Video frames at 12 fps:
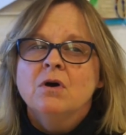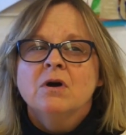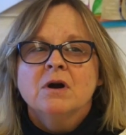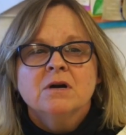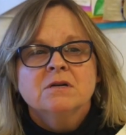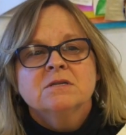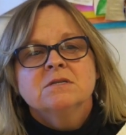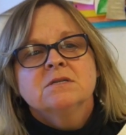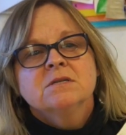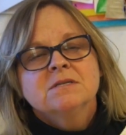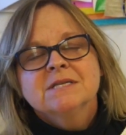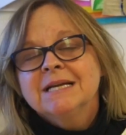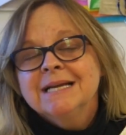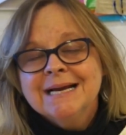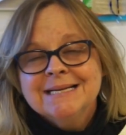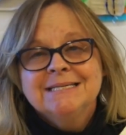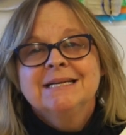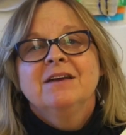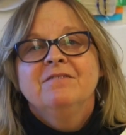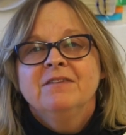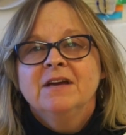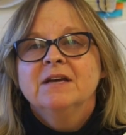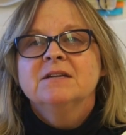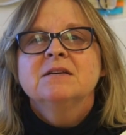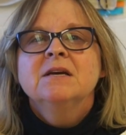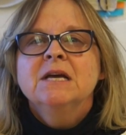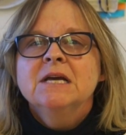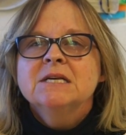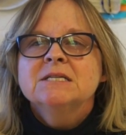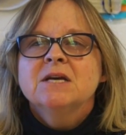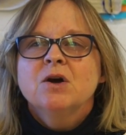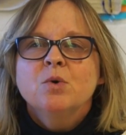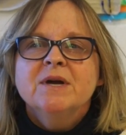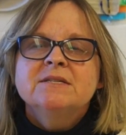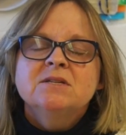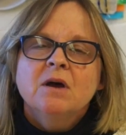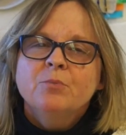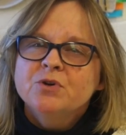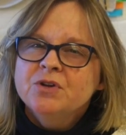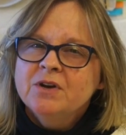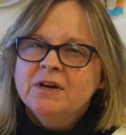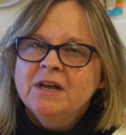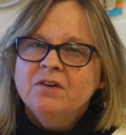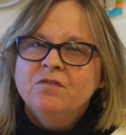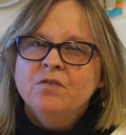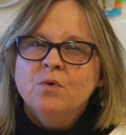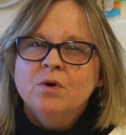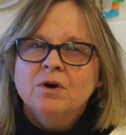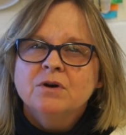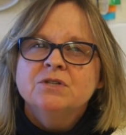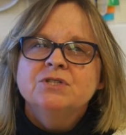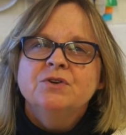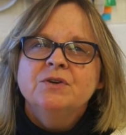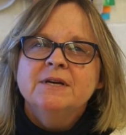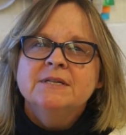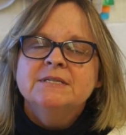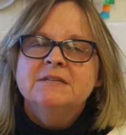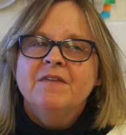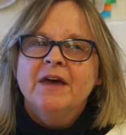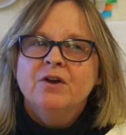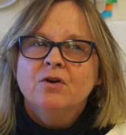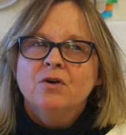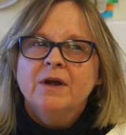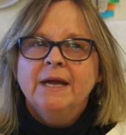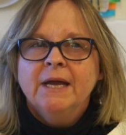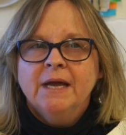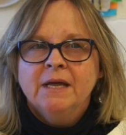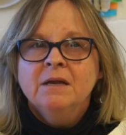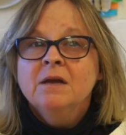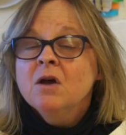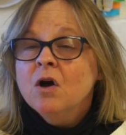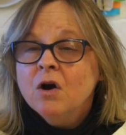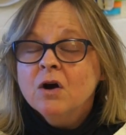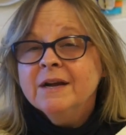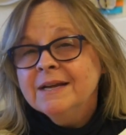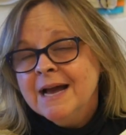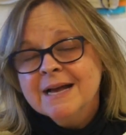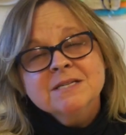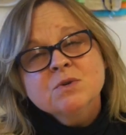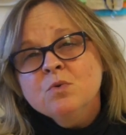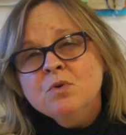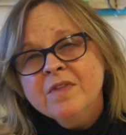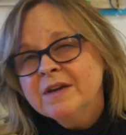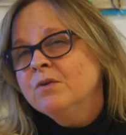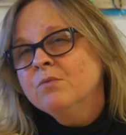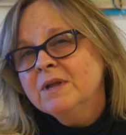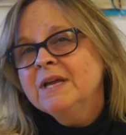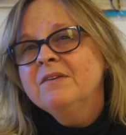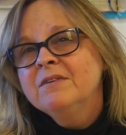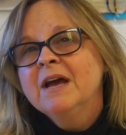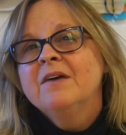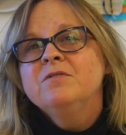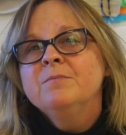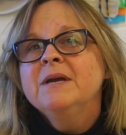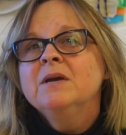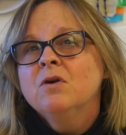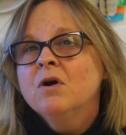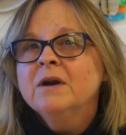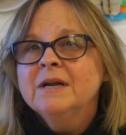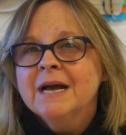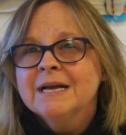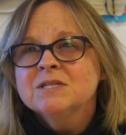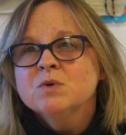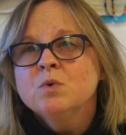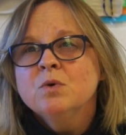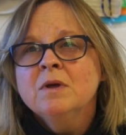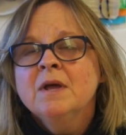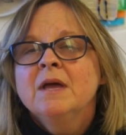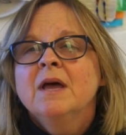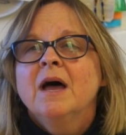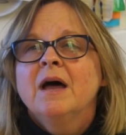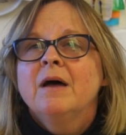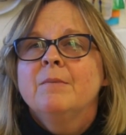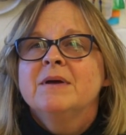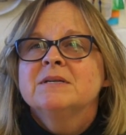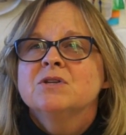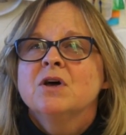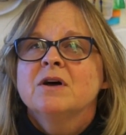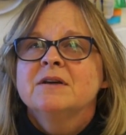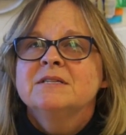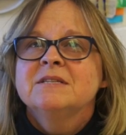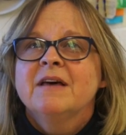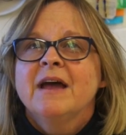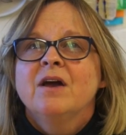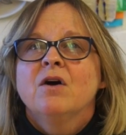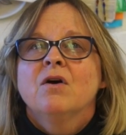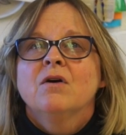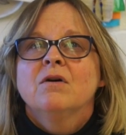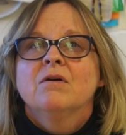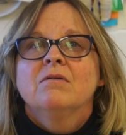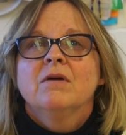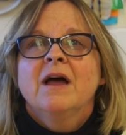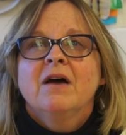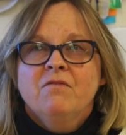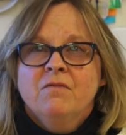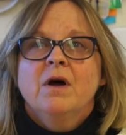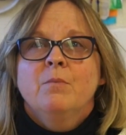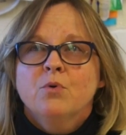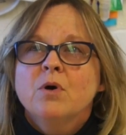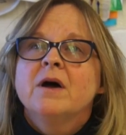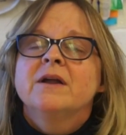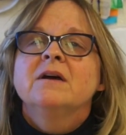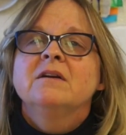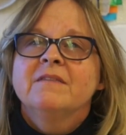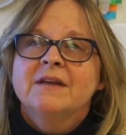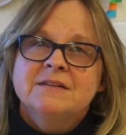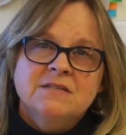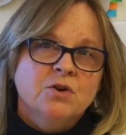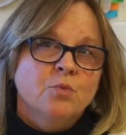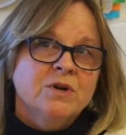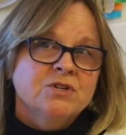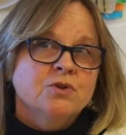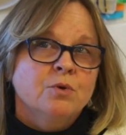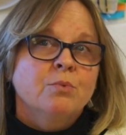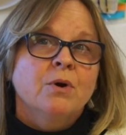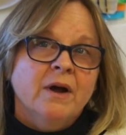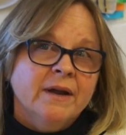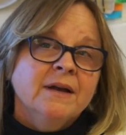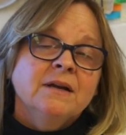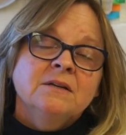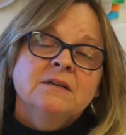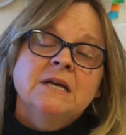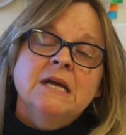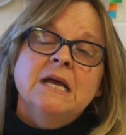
Arts Scholastic Event. So it's an opportunity for students that are in art in high school. They don't really even have to be in art in high school. As long as they have a product that is an original product,